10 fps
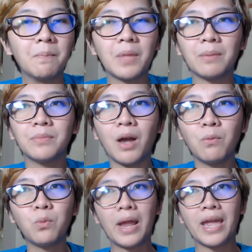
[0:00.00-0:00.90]
um, a
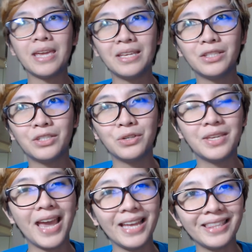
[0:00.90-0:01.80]
way to
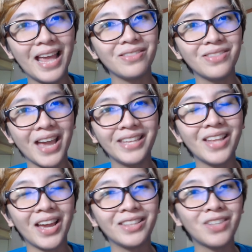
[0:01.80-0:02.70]
get that
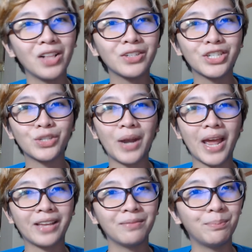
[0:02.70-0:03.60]
ninety-nine dollars so that
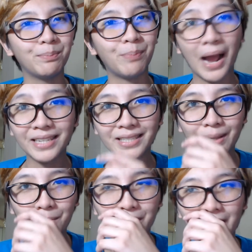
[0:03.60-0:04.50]
I could buy
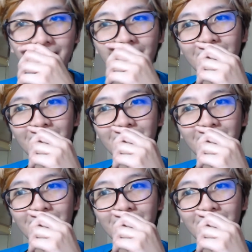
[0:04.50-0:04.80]
something,